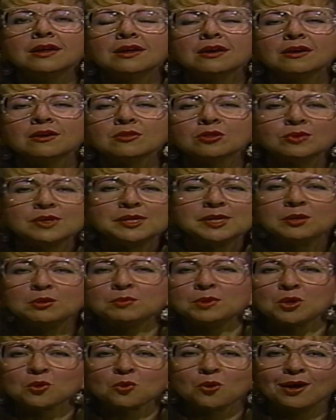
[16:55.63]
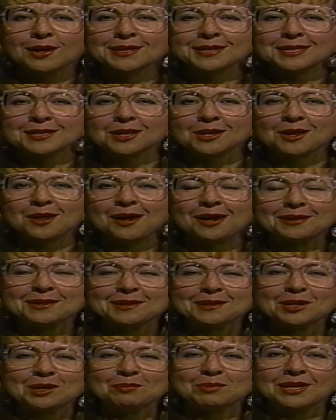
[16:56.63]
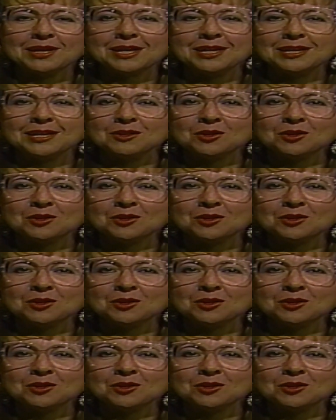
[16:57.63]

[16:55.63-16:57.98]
although we seem to be crossing the lines a little bit lately.